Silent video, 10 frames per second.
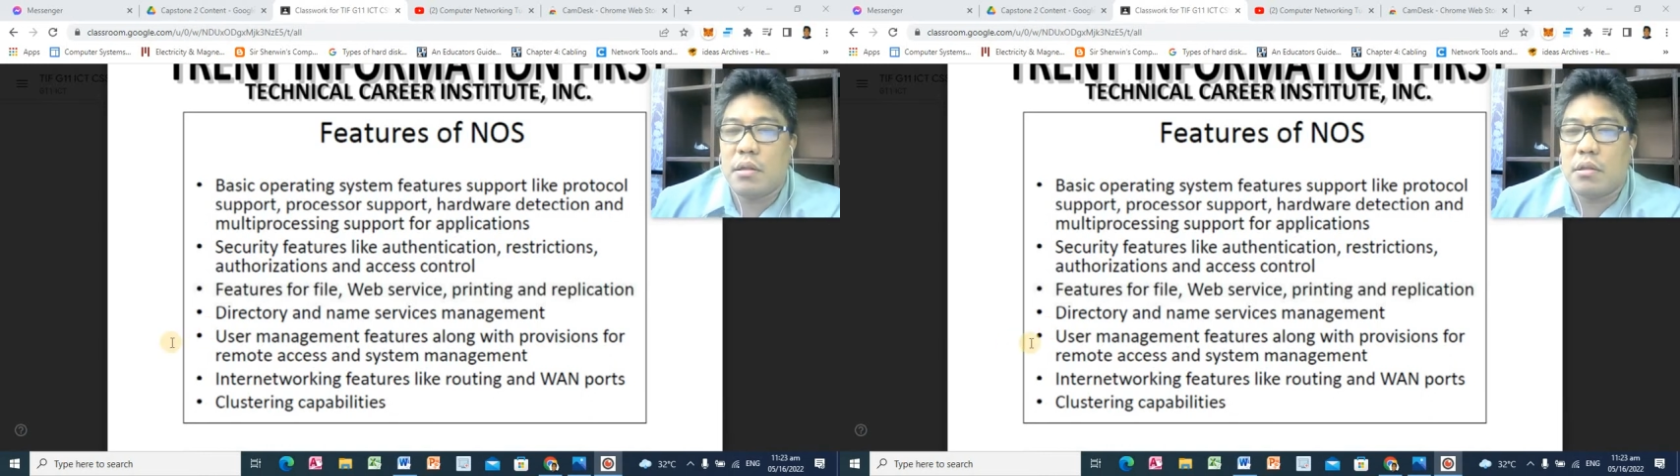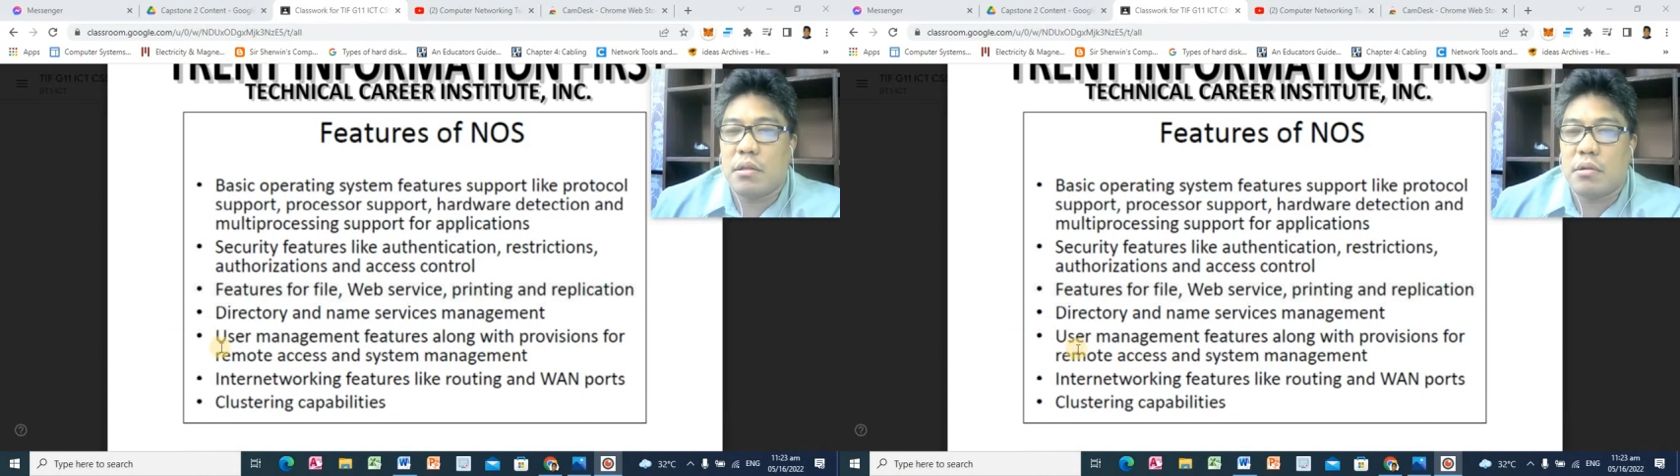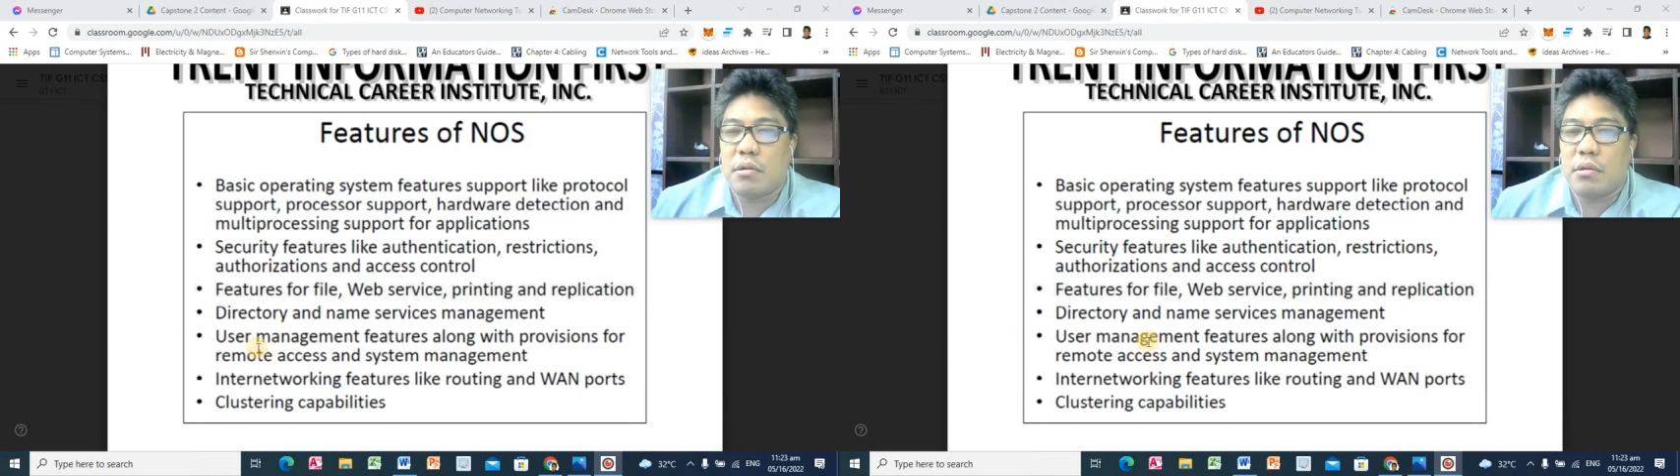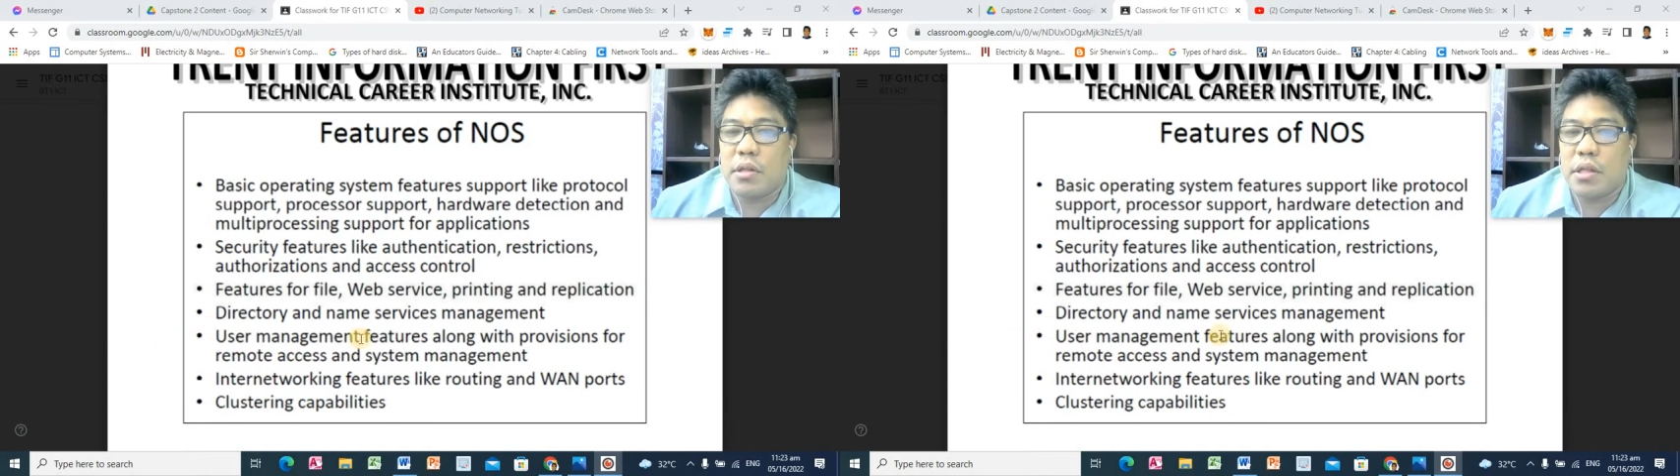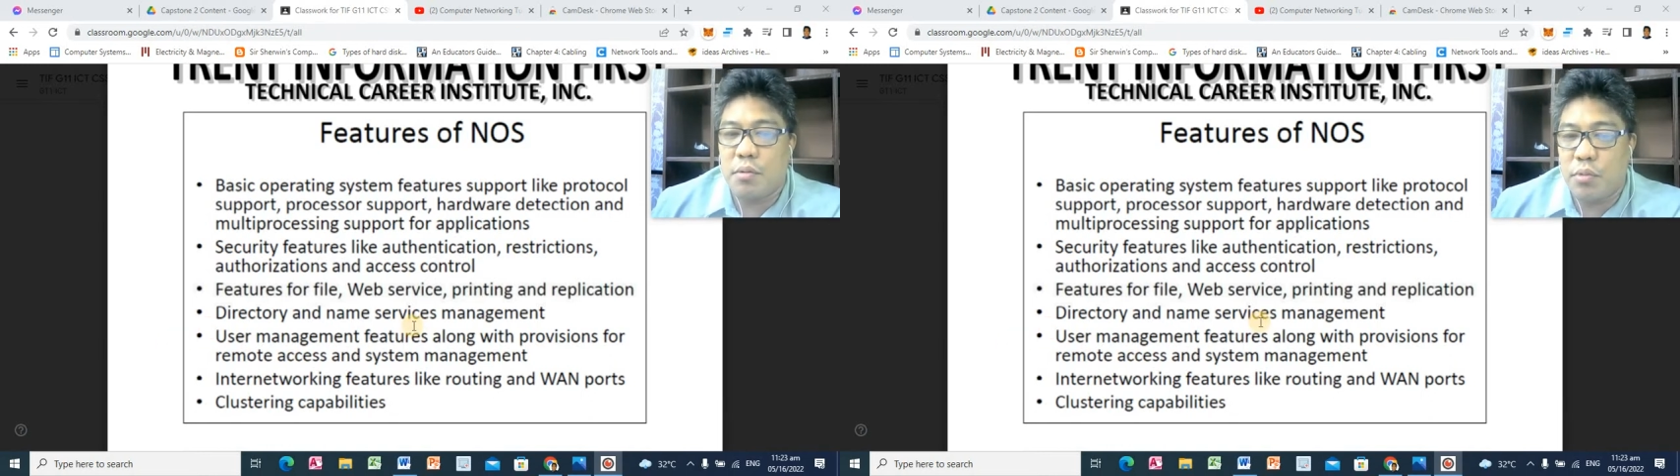so
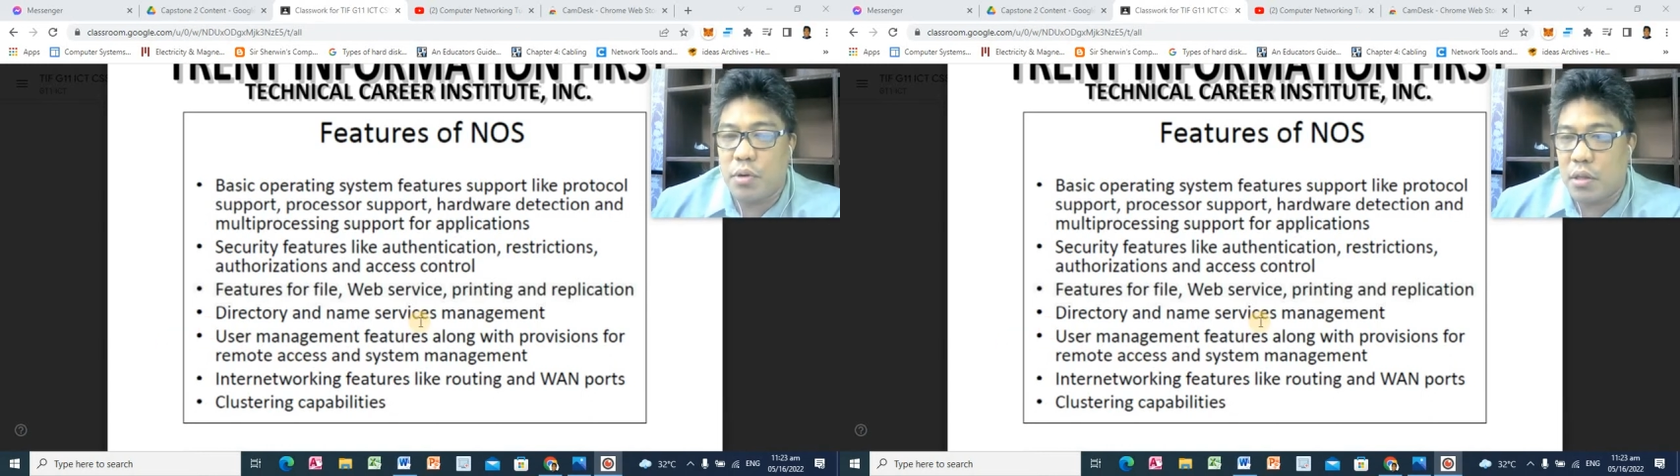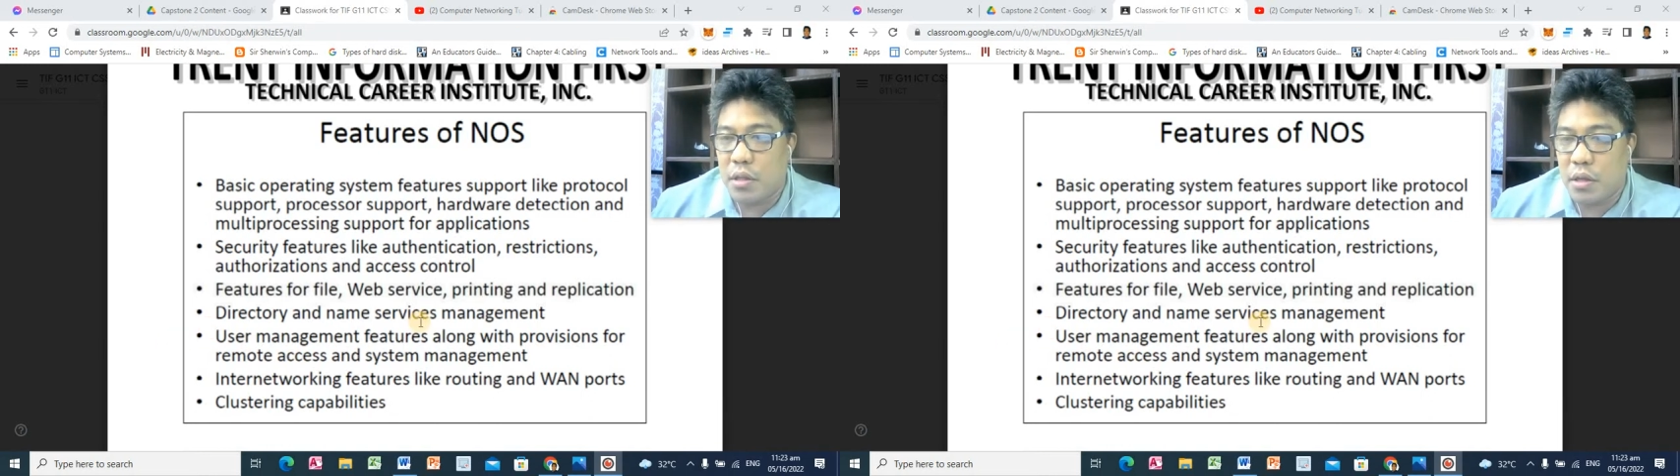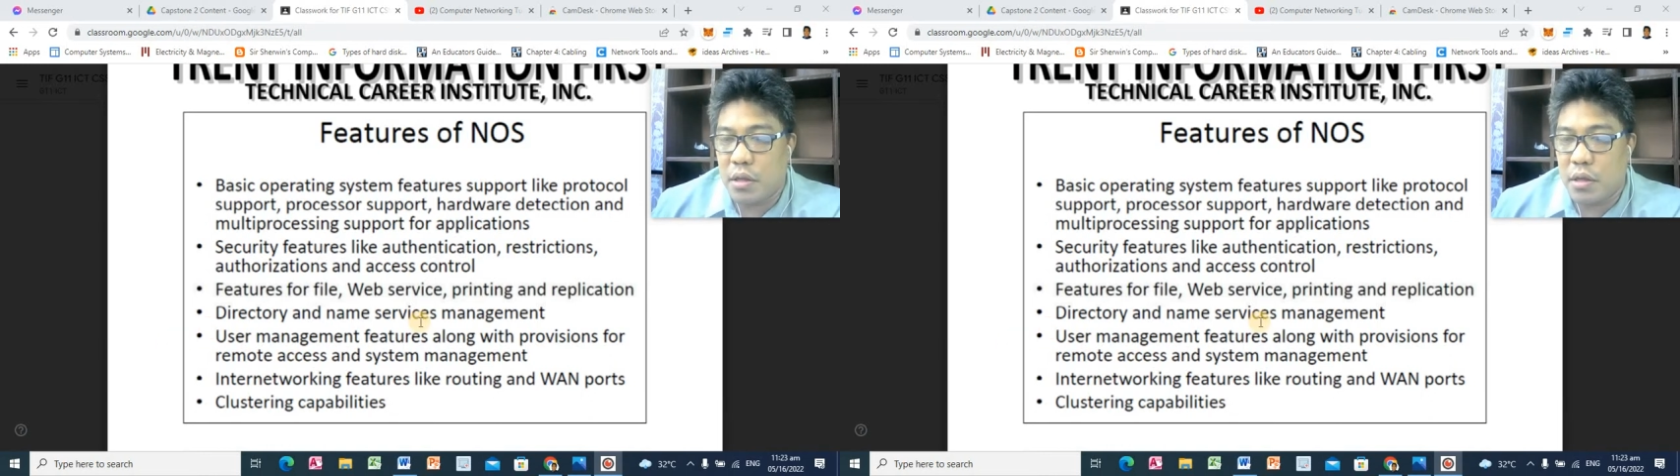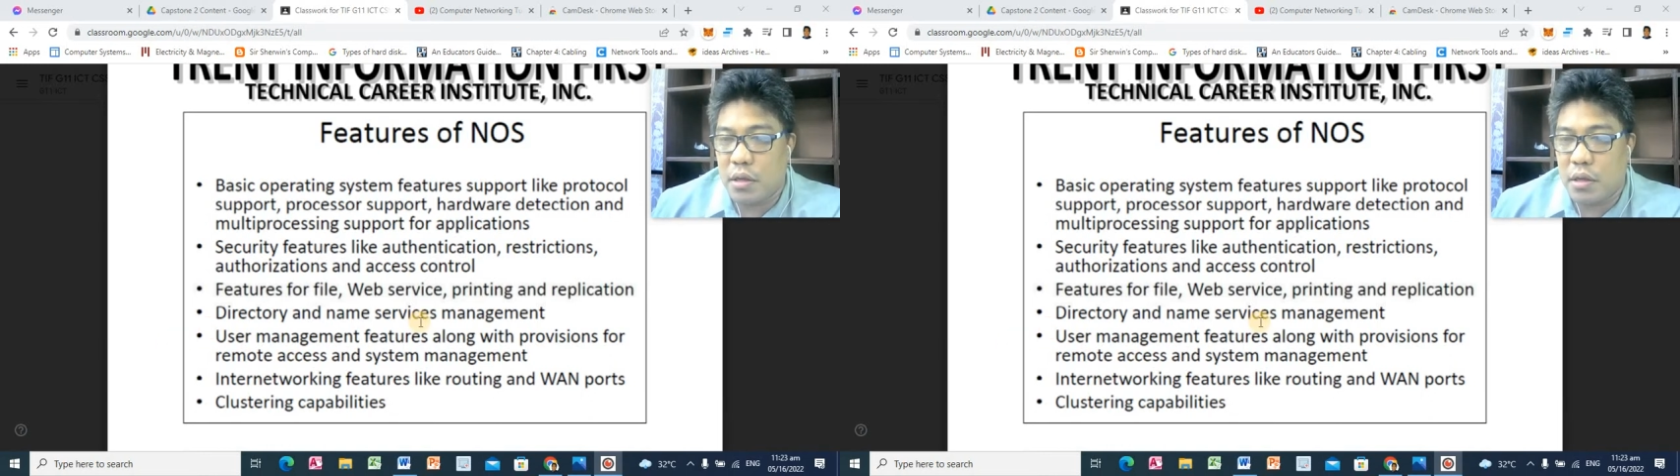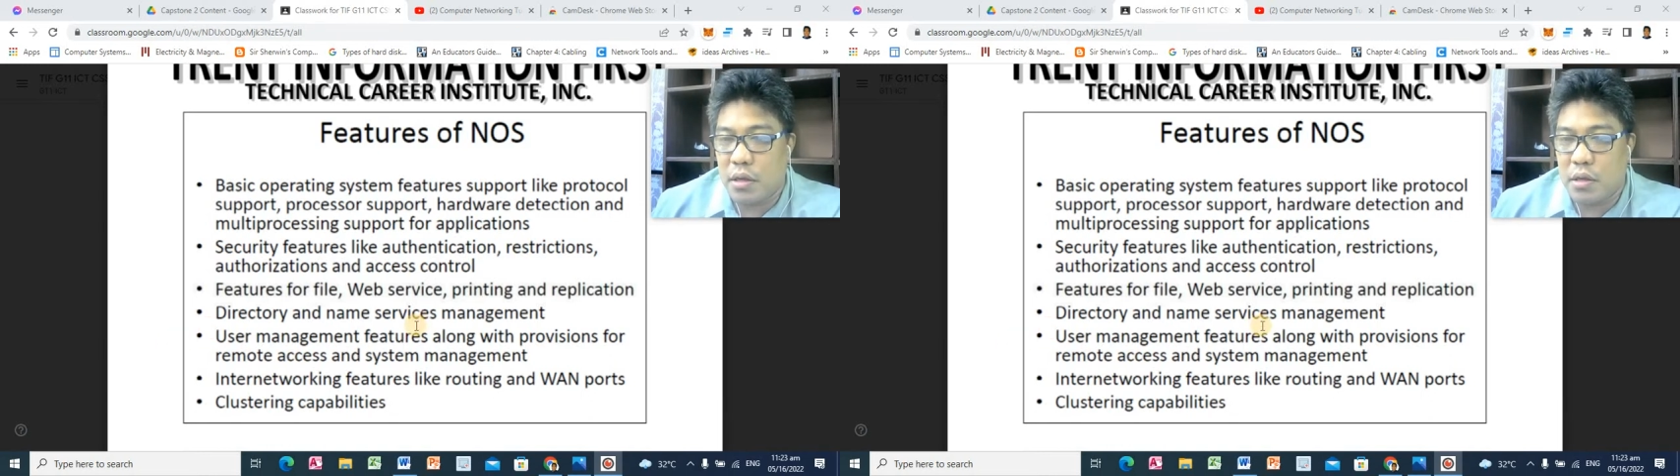the same with
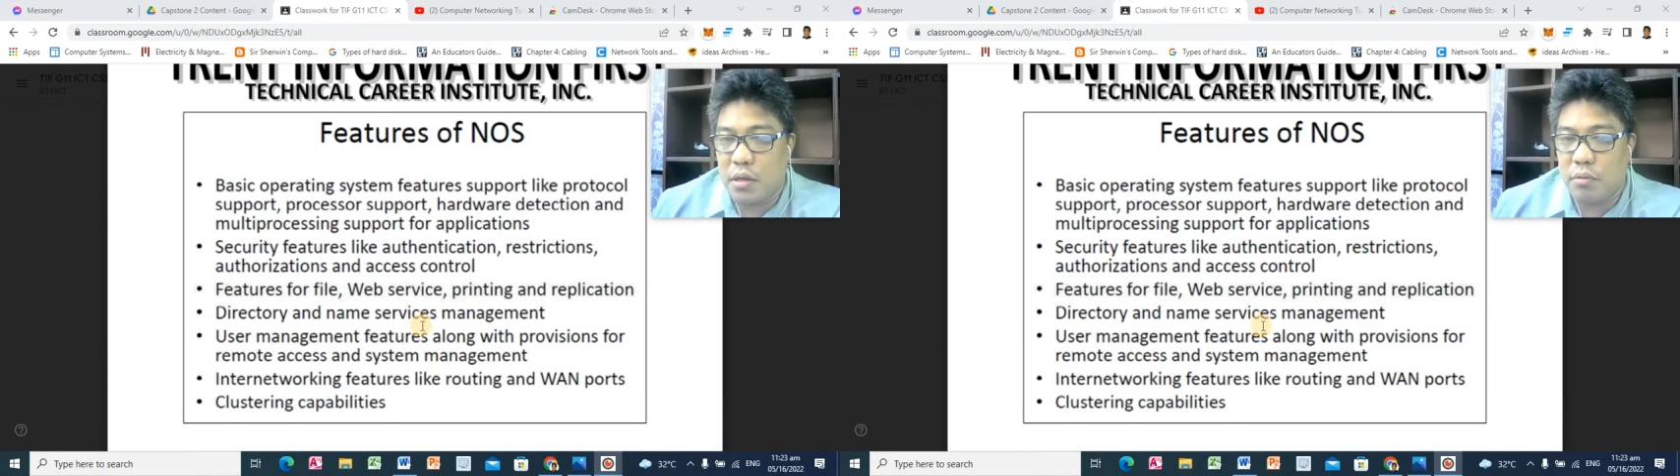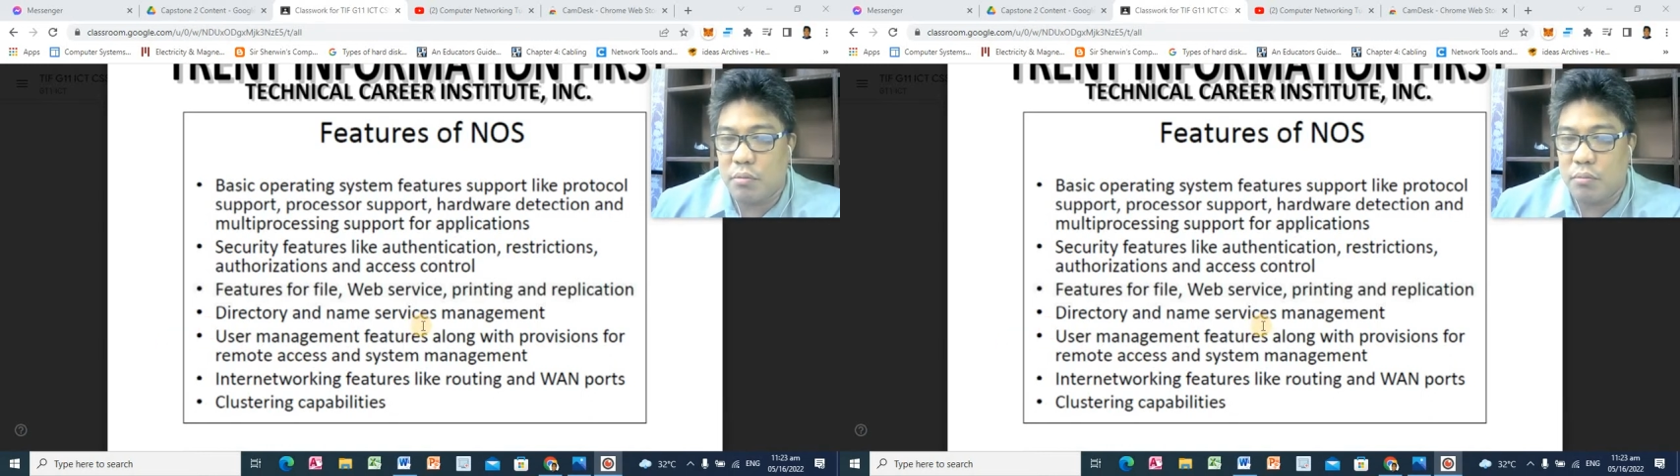the